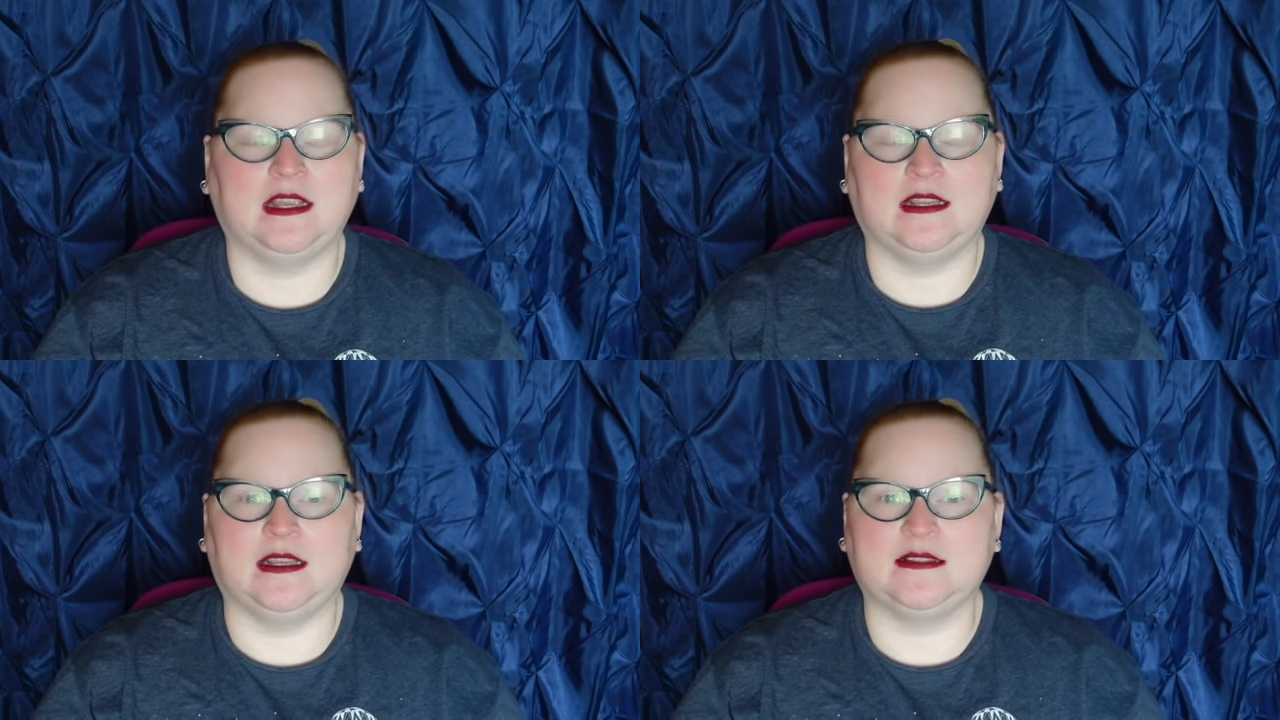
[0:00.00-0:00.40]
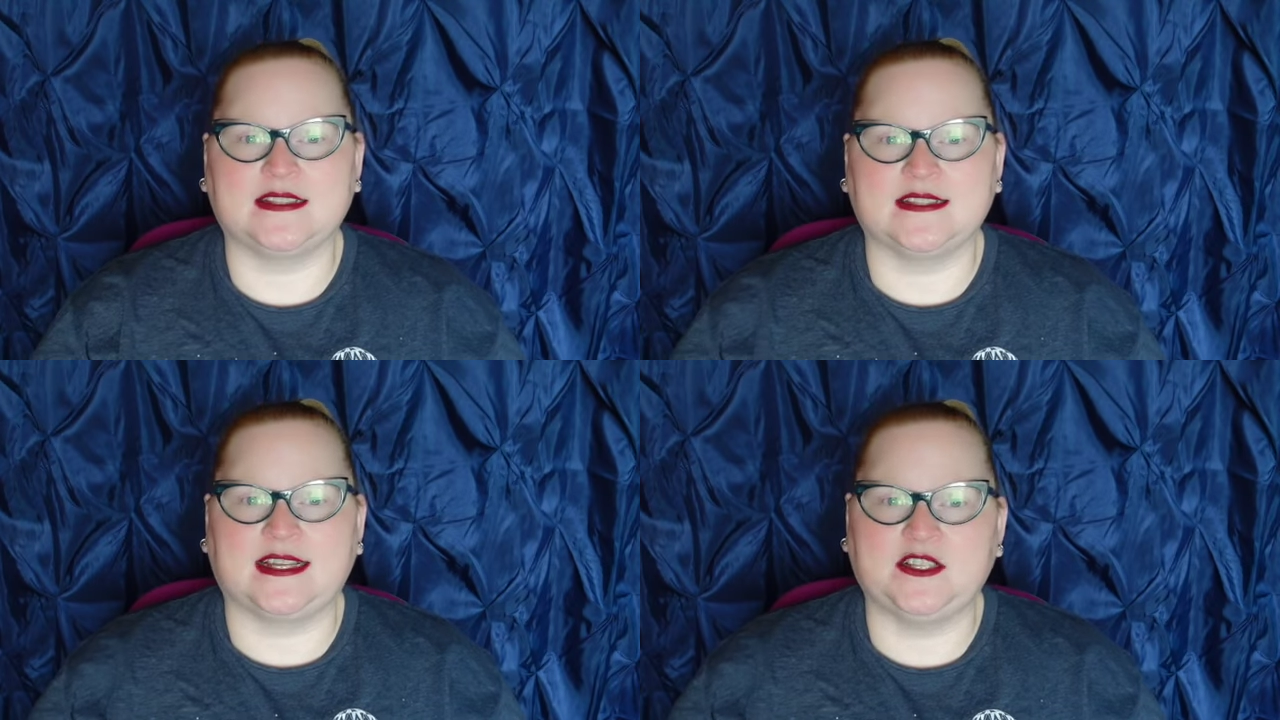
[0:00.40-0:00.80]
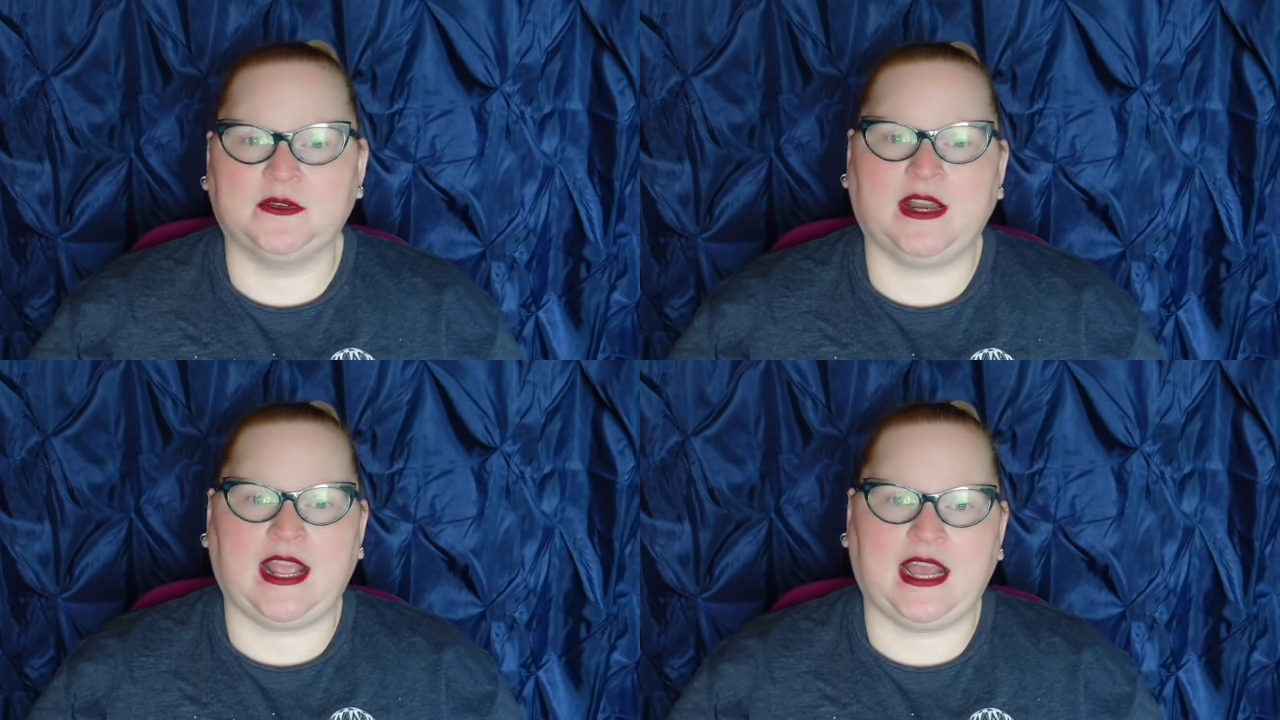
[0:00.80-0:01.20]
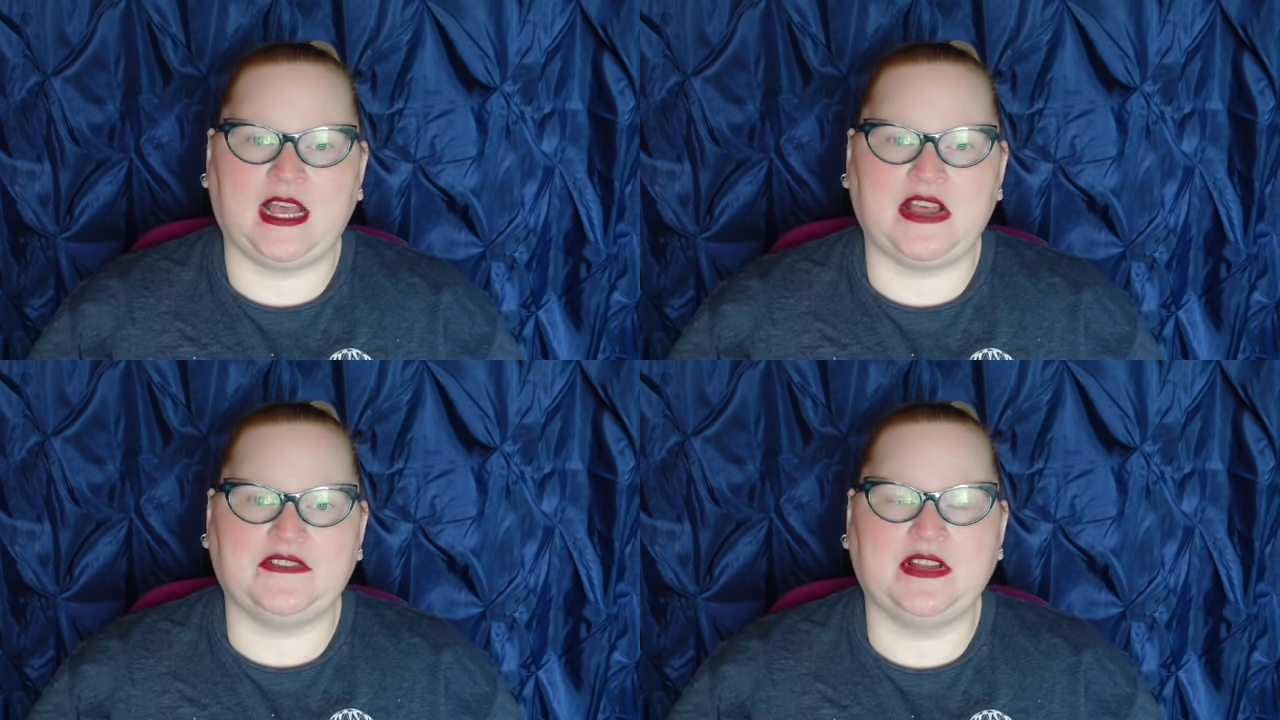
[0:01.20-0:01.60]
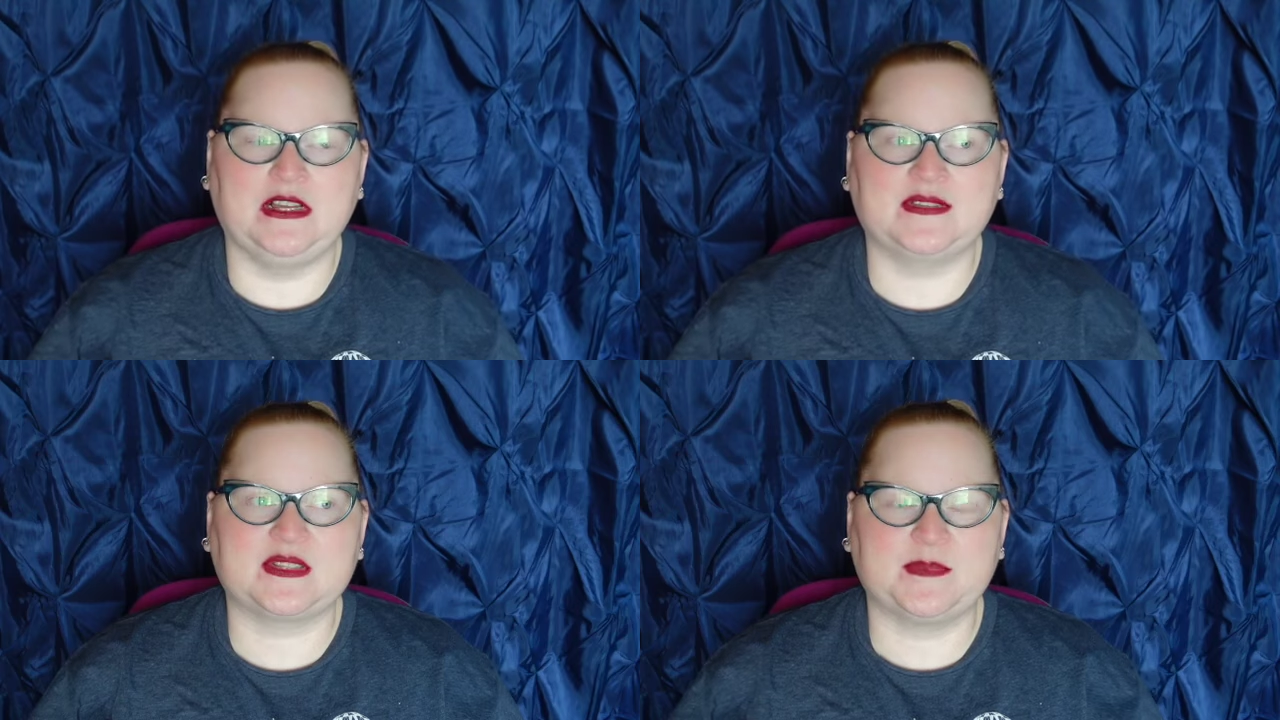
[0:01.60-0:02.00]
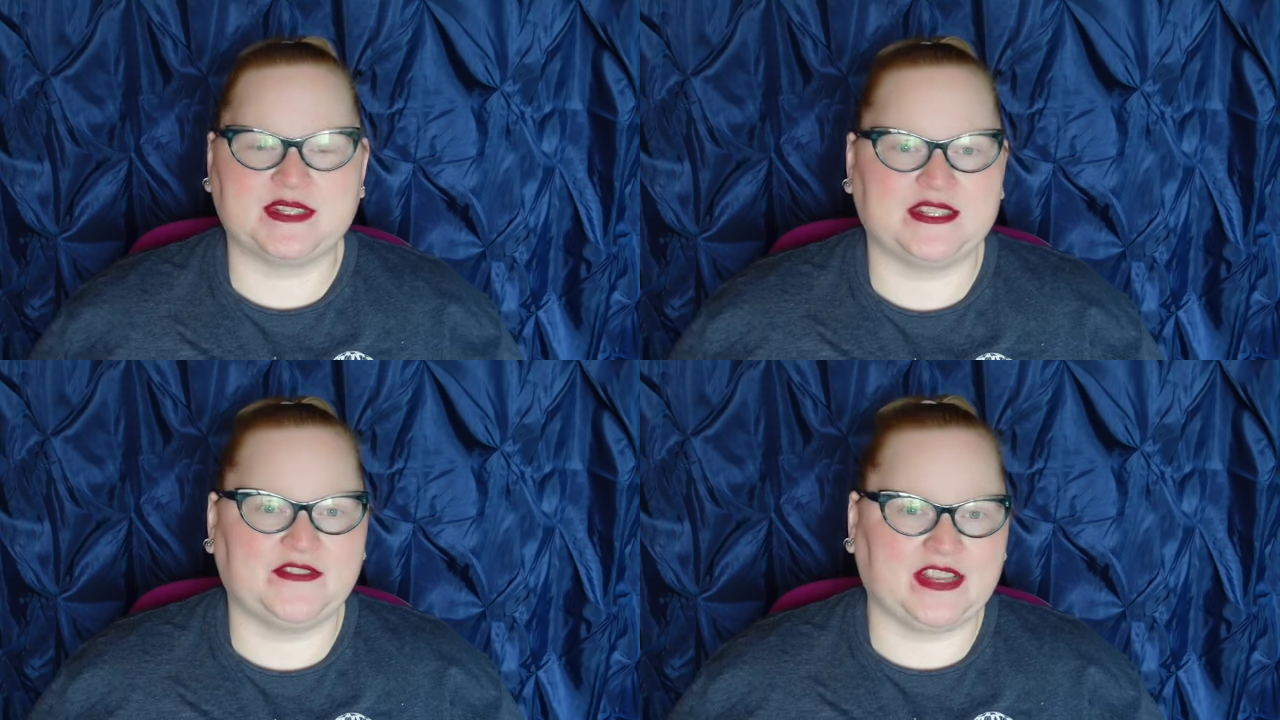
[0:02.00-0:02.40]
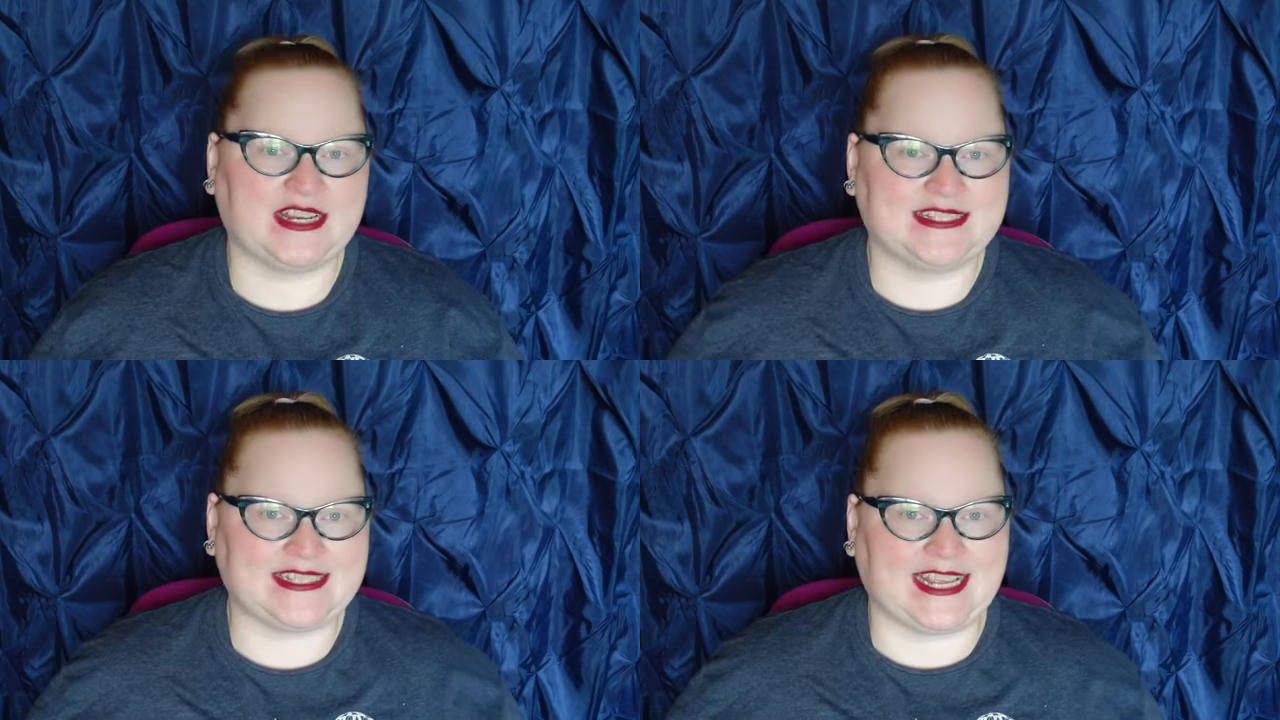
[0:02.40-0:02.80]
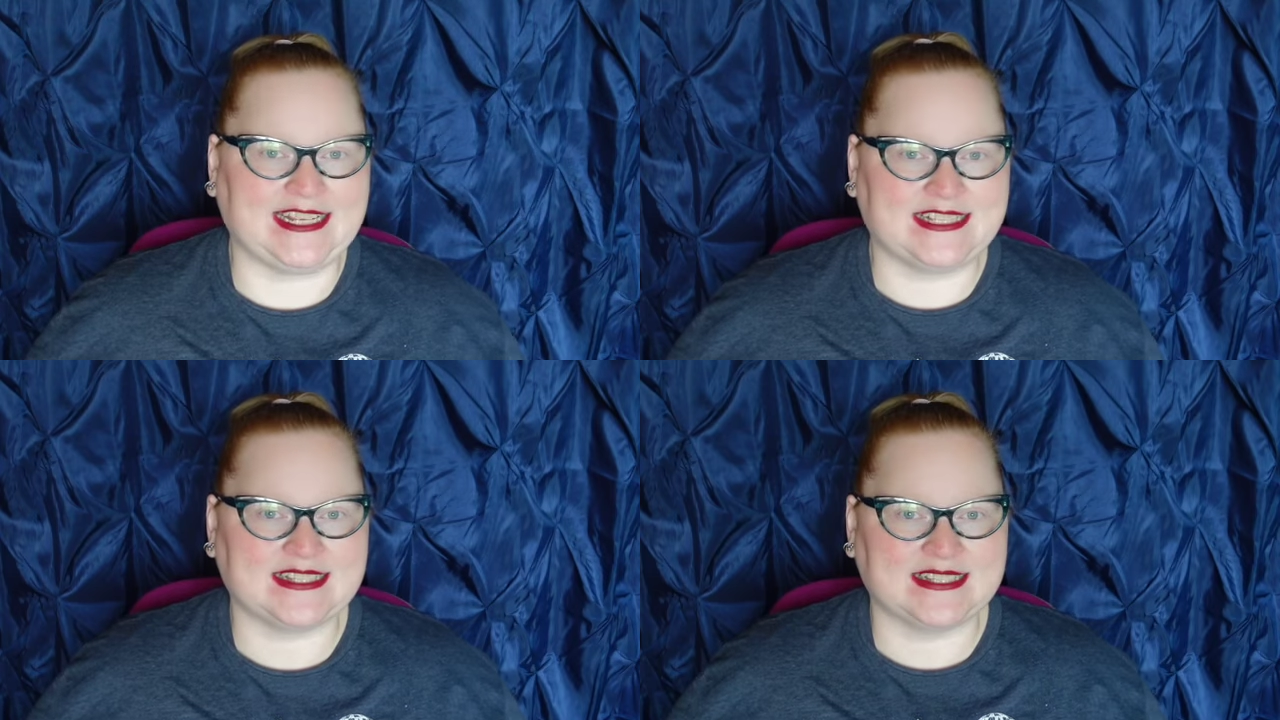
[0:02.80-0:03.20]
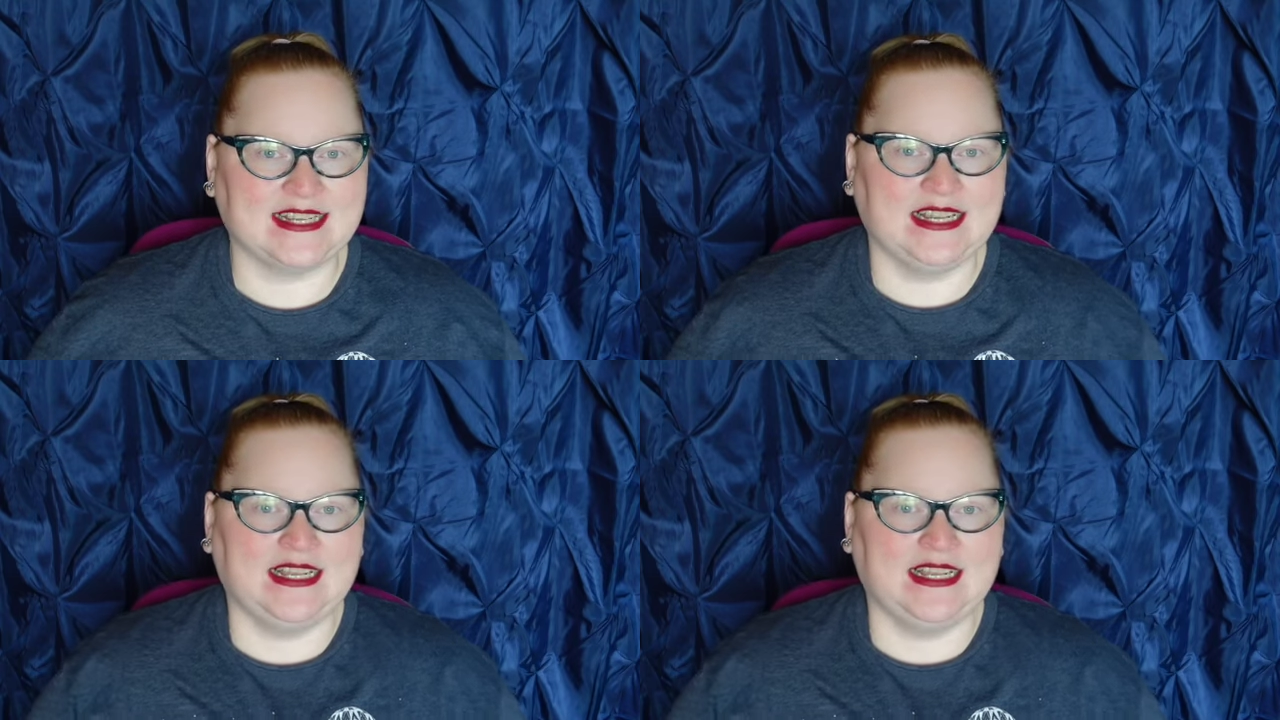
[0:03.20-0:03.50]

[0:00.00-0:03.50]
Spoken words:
And since I don't have specific dates